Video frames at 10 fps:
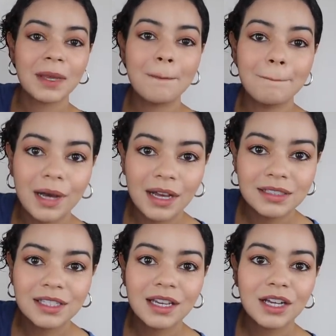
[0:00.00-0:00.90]

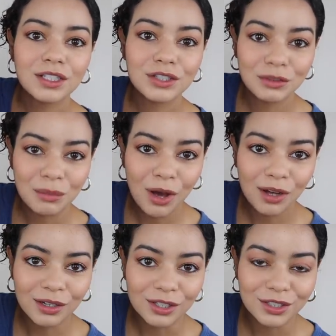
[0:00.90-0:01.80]
but
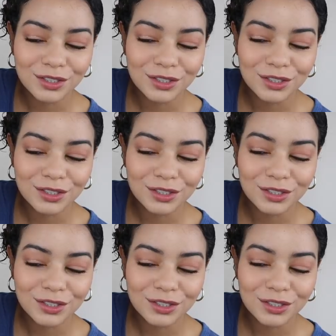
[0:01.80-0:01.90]
smaller.